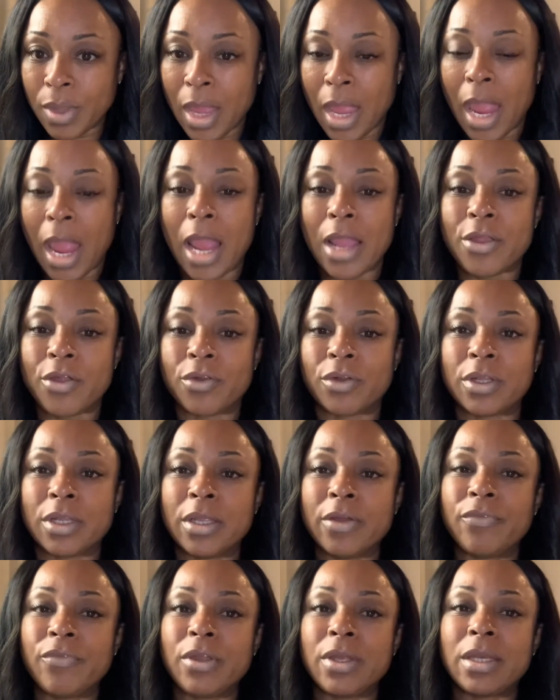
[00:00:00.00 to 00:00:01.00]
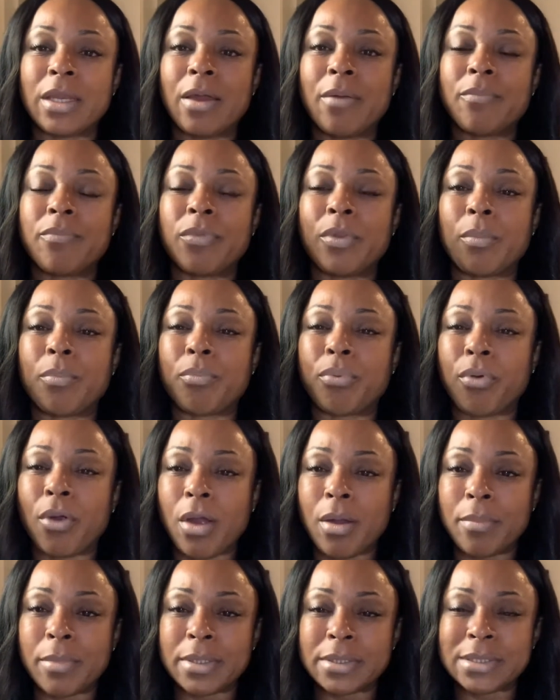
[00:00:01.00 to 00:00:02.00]
and you're lifting up the
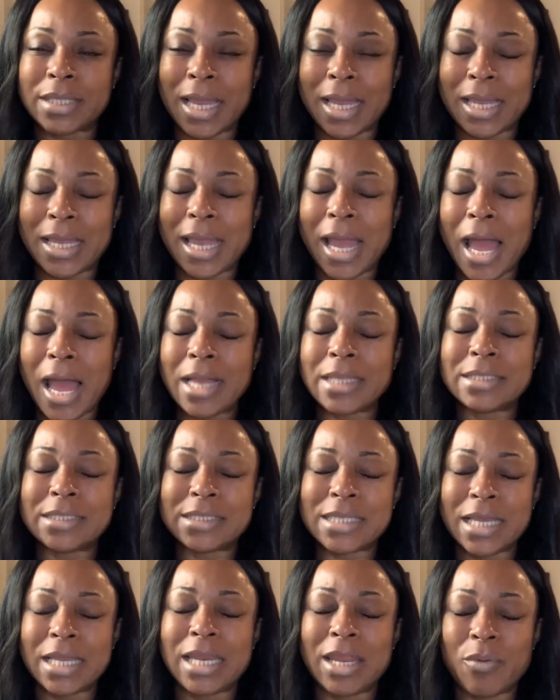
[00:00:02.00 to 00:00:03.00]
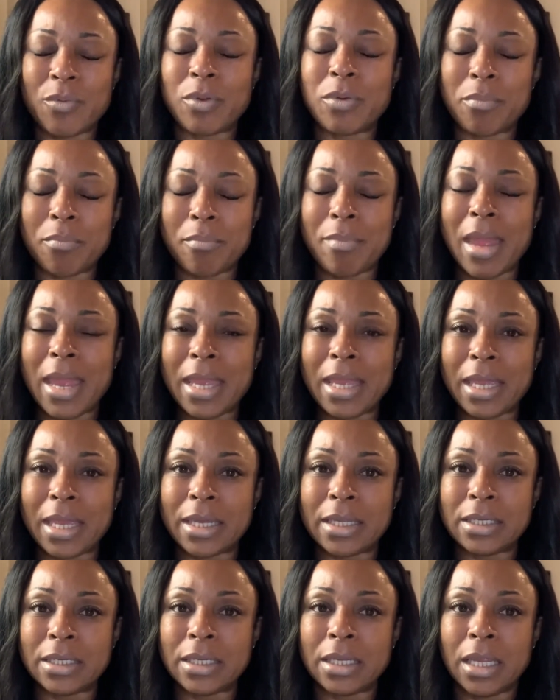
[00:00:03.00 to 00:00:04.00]
promise that God said he would make it
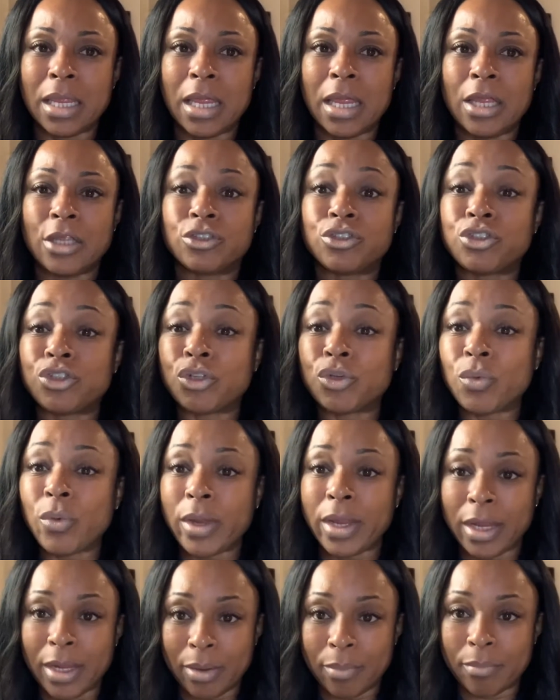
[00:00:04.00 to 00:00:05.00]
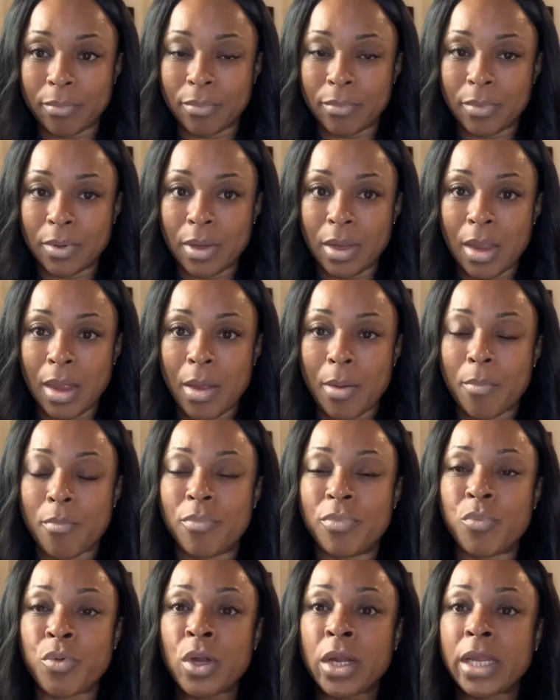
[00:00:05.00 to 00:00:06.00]
to him
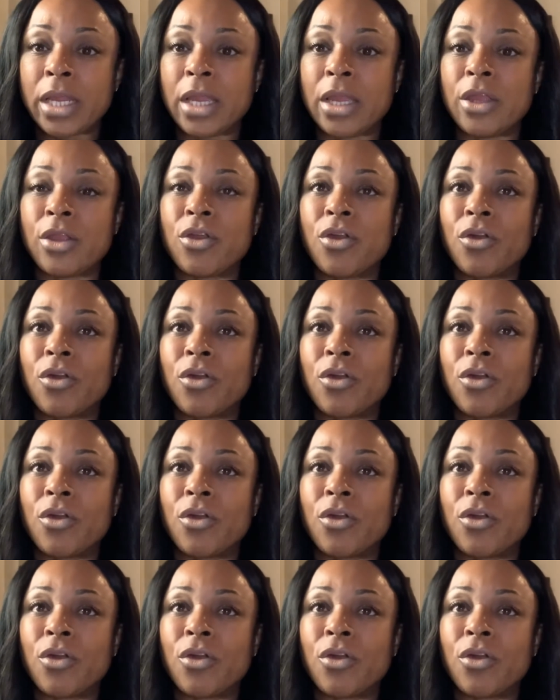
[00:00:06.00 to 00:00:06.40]
bringing your